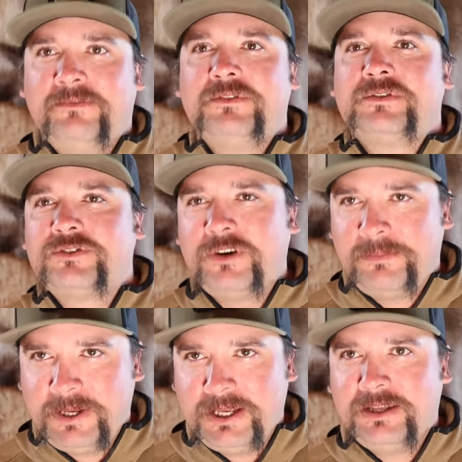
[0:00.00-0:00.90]
of the
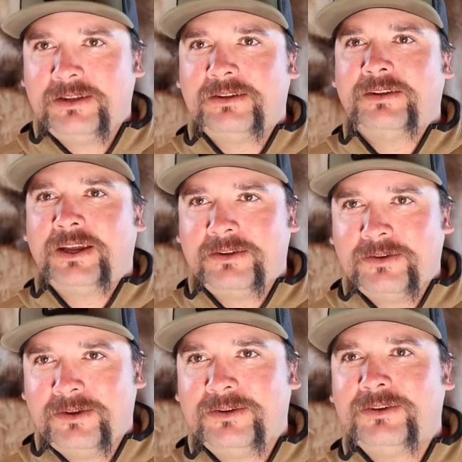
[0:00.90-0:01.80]
stripping, like
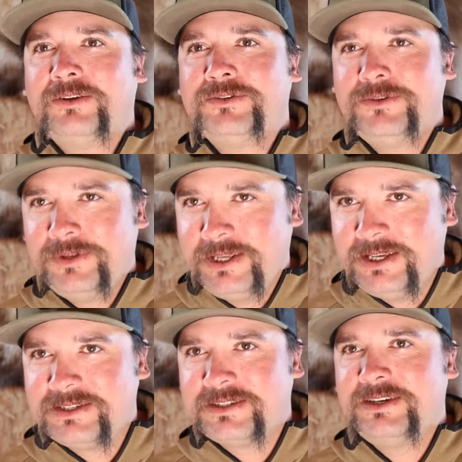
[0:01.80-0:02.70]
do
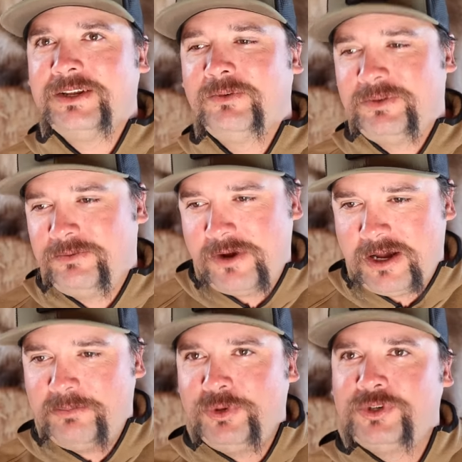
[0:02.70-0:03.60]
this, you know, with the
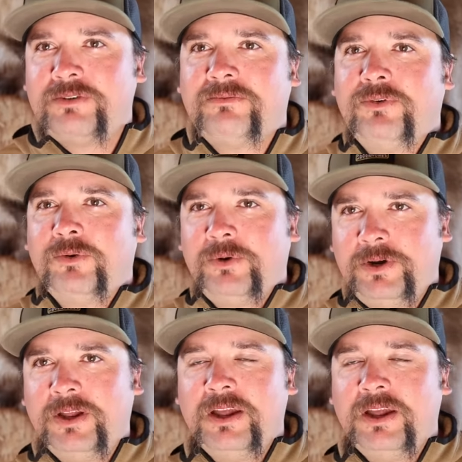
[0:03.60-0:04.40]
rod pushing forward,